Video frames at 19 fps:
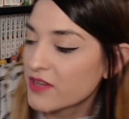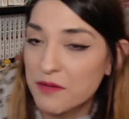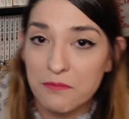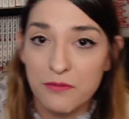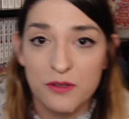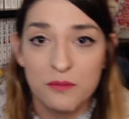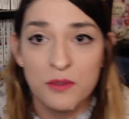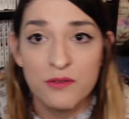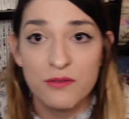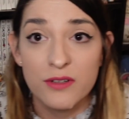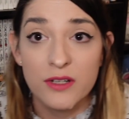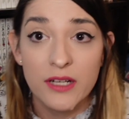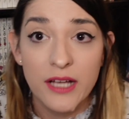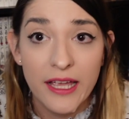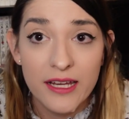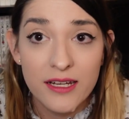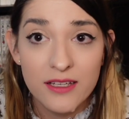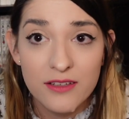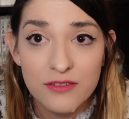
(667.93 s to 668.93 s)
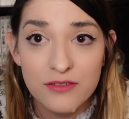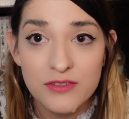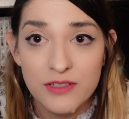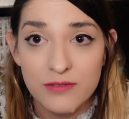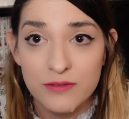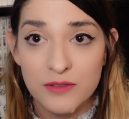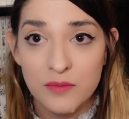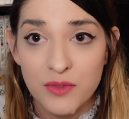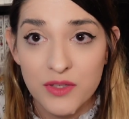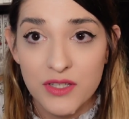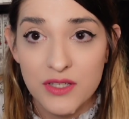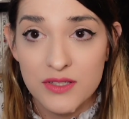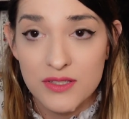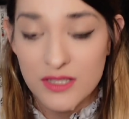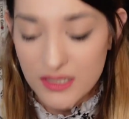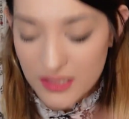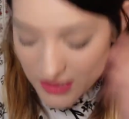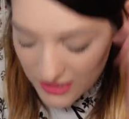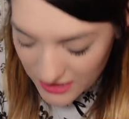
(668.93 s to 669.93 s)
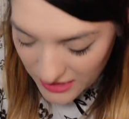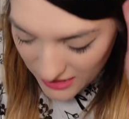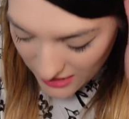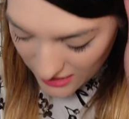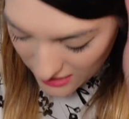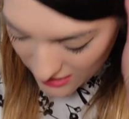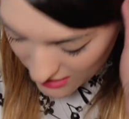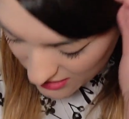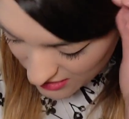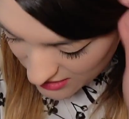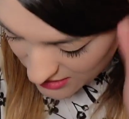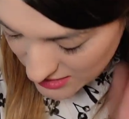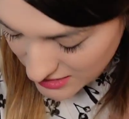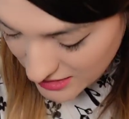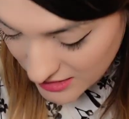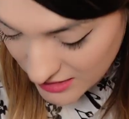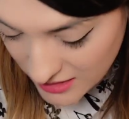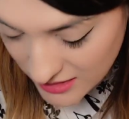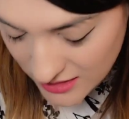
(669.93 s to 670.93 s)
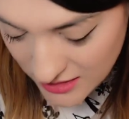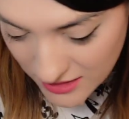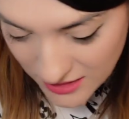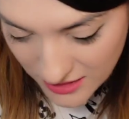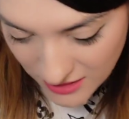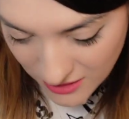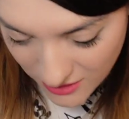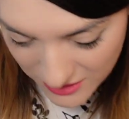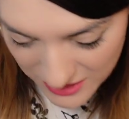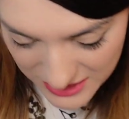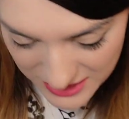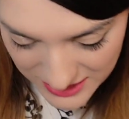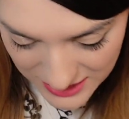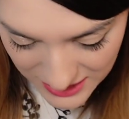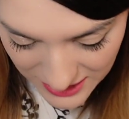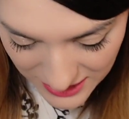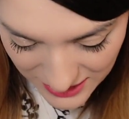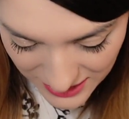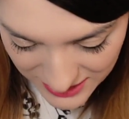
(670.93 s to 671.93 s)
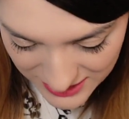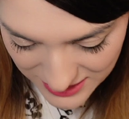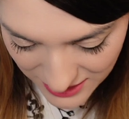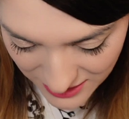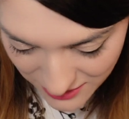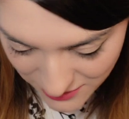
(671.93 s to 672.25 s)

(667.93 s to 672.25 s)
have come from a variety of different places, and honestly, it's